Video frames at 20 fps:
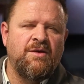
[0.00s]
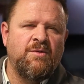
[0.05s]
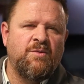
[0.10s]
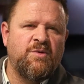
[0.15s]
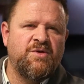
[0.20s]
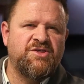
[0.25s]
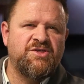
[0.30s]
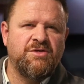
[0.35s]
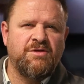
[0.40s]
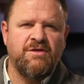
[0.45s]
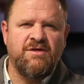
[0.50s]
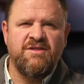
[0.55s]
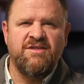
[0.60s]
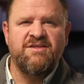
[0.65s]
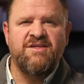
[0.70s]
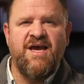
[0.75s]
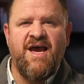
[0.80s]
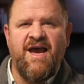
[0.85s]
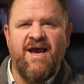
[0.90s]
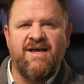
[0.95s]
we should look at the
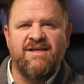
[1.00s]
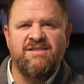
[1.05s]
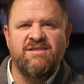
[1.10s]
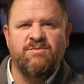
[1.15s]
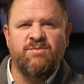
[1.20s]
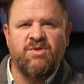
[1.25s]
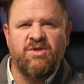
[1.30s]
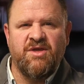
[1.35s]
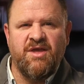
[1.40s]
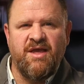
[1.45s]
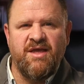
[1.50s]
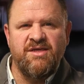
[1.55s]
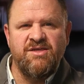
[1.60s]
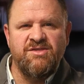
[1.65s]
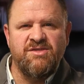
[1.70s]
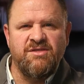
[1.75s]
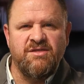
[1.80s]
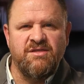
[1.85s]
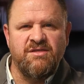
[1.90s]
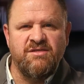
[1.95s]
tax
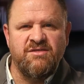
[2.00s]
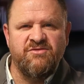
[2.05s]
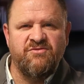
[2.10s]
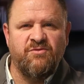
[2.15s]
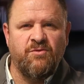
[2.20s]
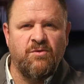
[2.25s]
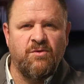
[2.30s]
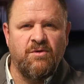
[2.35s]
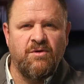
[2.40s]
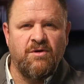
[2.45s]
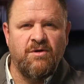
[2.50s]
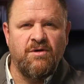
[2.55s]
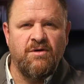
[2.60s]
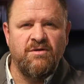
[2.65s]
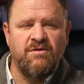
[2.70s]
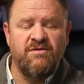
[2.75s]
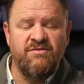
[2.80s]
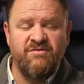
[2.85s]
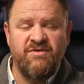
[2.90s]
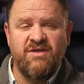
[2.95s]
implications for
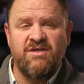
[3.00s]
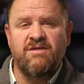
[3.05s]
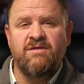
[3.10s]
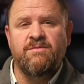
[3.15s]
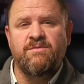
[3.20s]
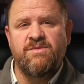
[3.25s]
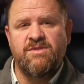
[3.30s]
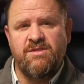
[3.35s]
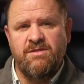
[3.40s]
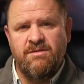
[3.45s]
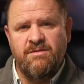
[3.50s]
the victims.